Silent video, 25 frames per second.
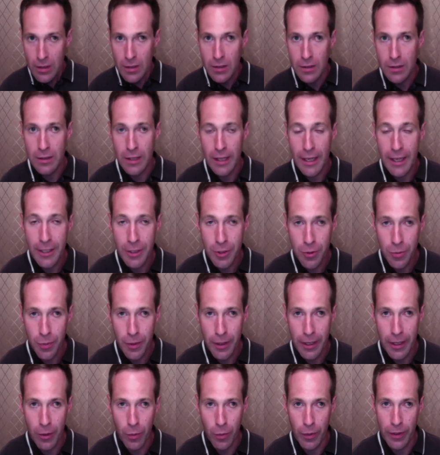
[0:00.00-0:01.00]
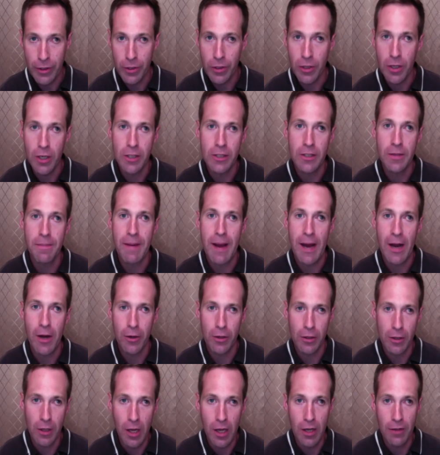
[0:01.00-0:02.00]
Last week we talked
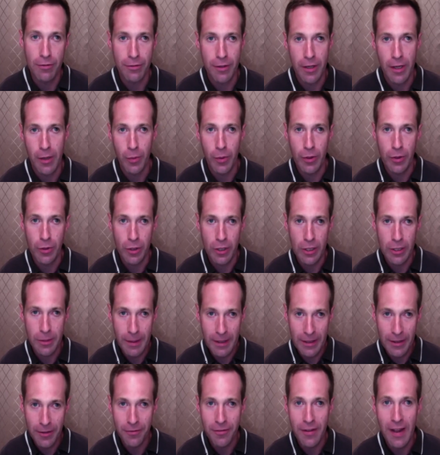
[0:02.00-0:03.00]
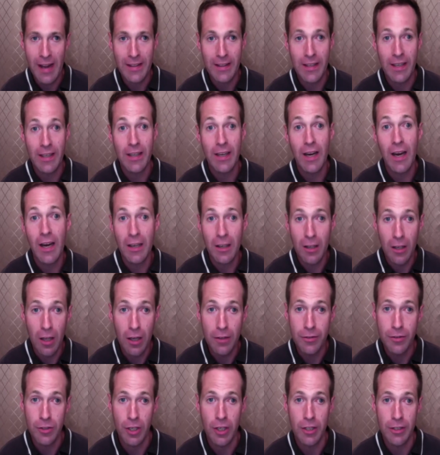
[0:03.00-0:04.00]
about love, and we talked about the fact that God
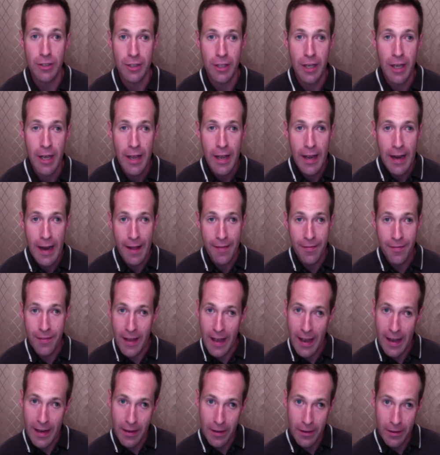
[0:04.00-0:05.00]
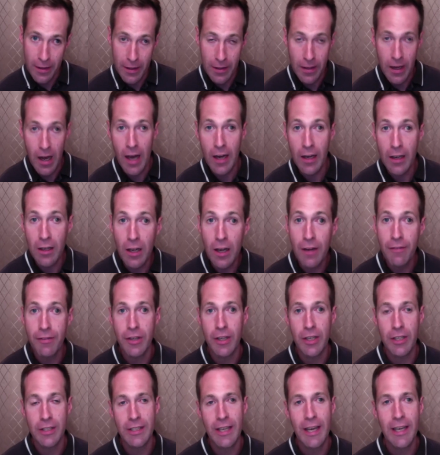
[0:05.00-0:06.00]
loves us, and that God
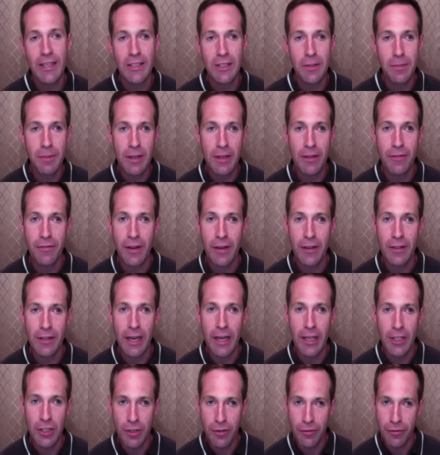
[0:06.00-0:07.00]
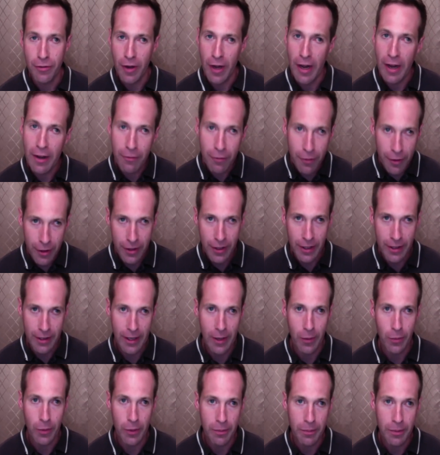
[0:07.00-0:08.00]
loving us has to be the foundation for everything
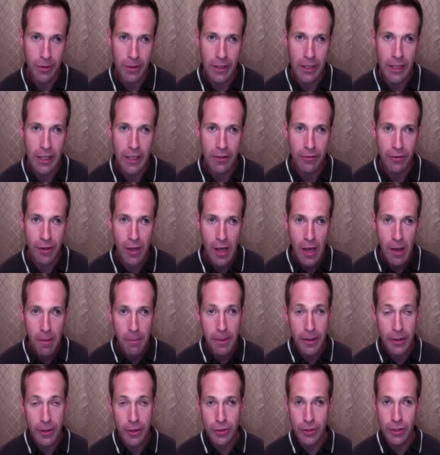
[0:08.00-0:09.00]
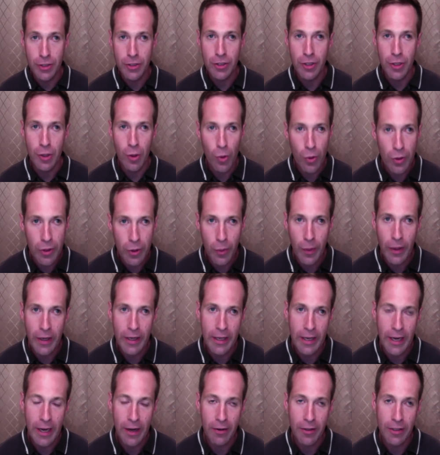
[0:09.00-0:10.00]
that we believe, because it's the only way
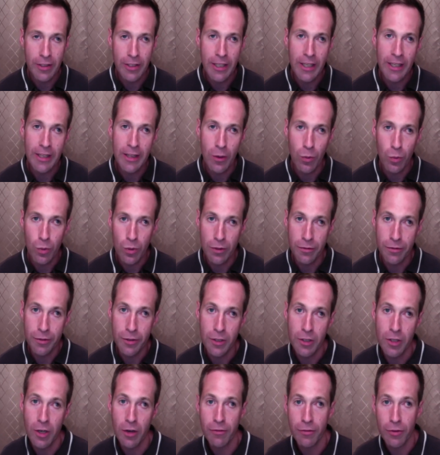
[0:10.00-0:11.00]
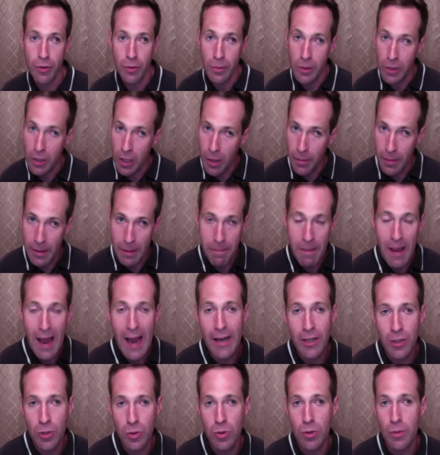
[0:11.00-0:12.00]
to guarantee that we'll feel comfortable coming
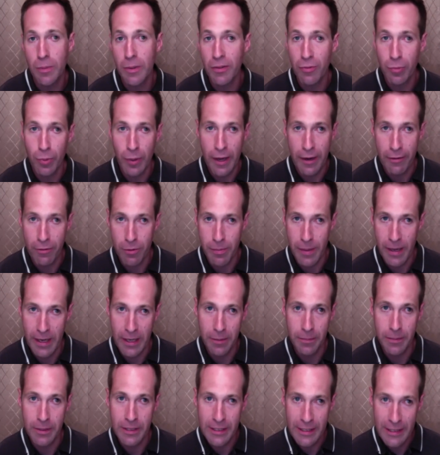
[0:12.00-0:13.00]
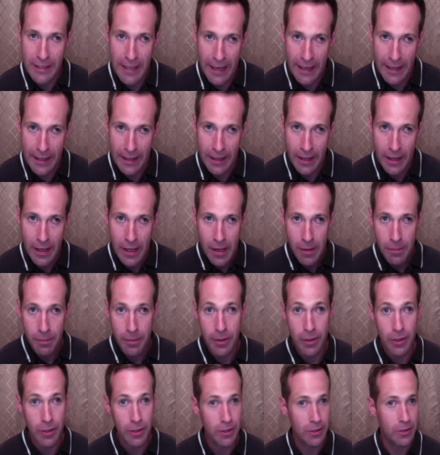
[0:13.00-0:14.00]
back to Him if we ever make a mistake.
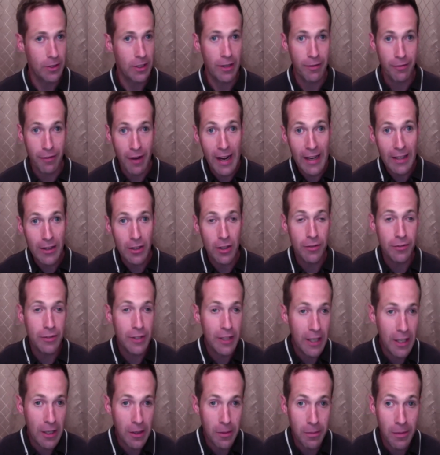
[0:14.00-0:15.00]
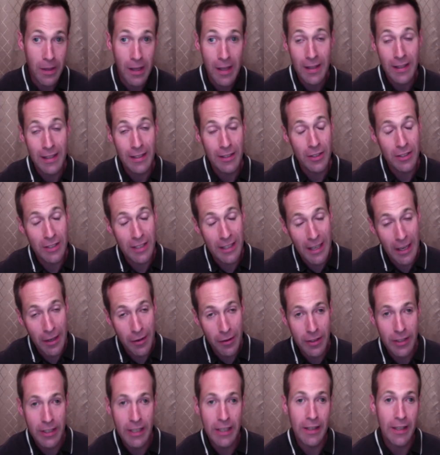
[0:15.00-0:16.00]
Because if I loved Him, that doesn't
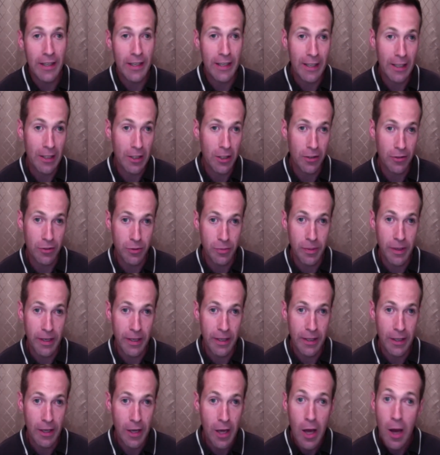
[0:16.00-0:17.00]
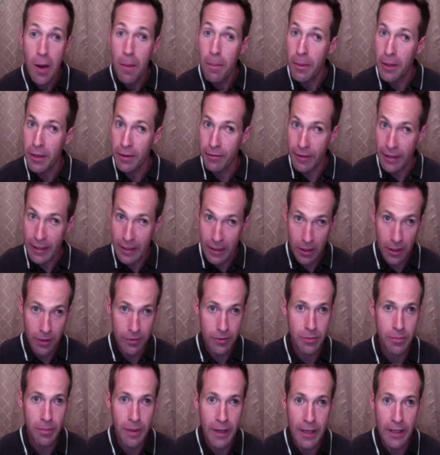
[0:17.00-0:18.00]
guarantee that He loves me. But if He
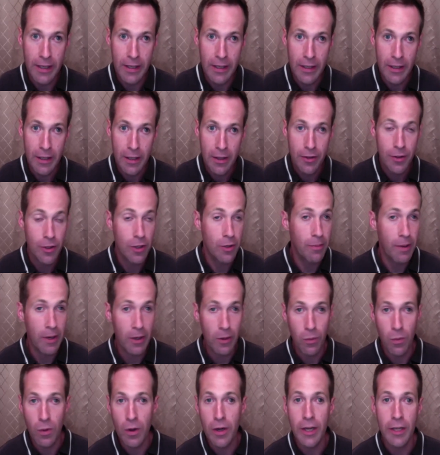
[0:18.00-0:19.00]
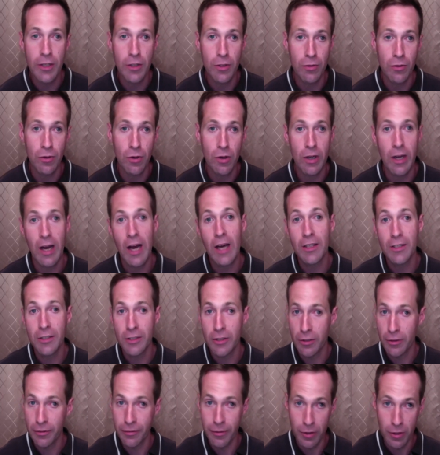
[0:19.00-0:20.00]
loves me, then no matter what I do wrong, I'll
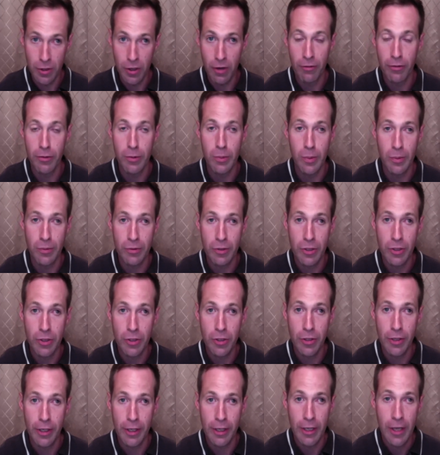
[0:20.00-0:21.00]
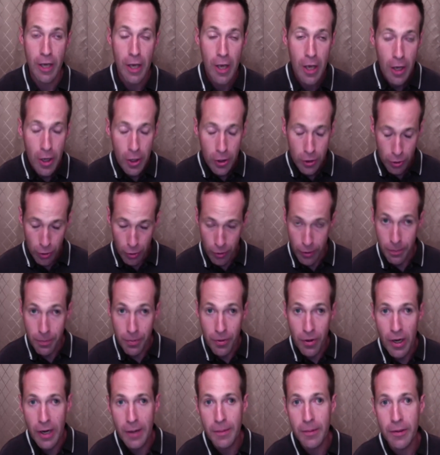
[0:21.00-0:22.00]
still feel comfortable returning. So the
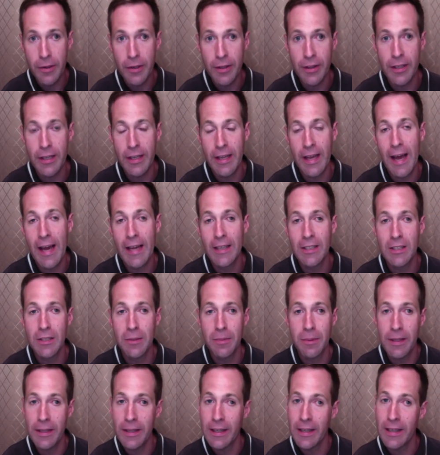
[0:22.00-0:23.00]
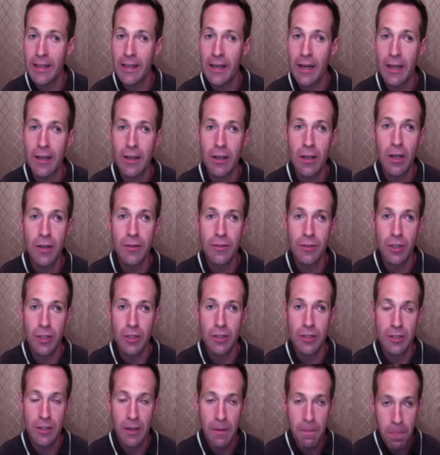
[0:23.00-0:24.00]
primary thing has to be that God loves
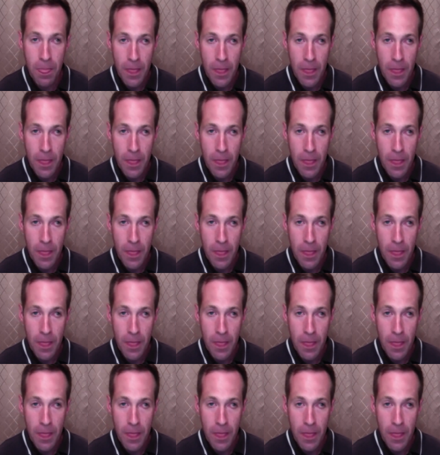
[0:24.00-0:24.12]
us.